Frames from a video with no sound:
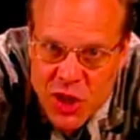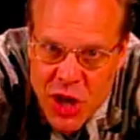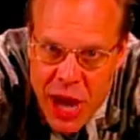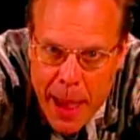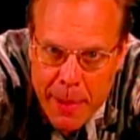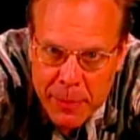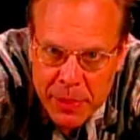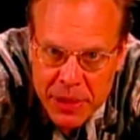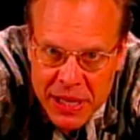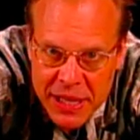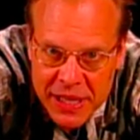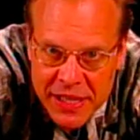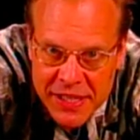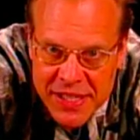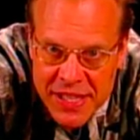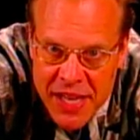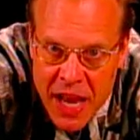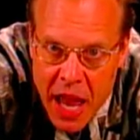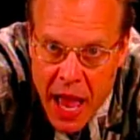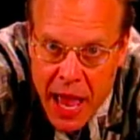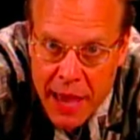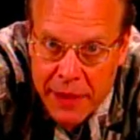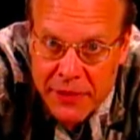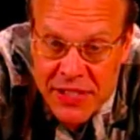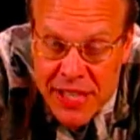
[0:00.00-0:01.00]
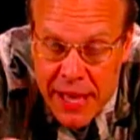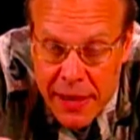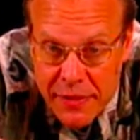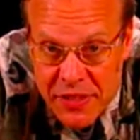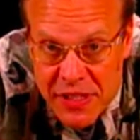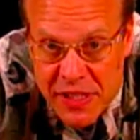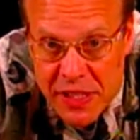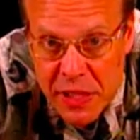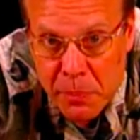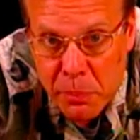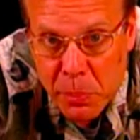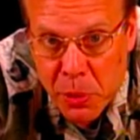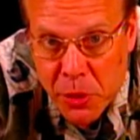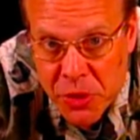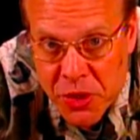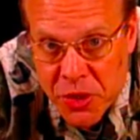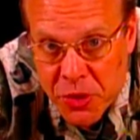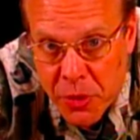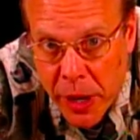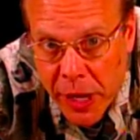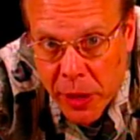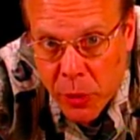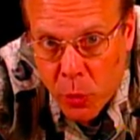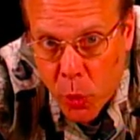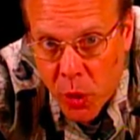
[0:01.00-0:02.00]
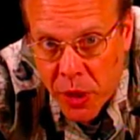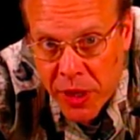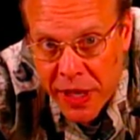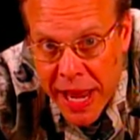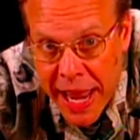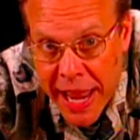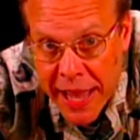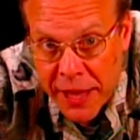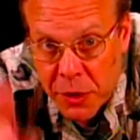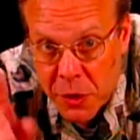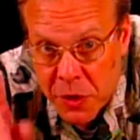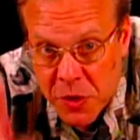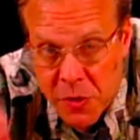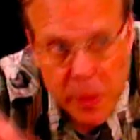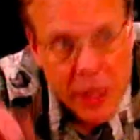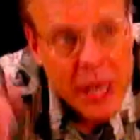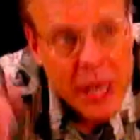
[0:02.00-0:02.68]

Japanese knives have simple, straight wooden handles,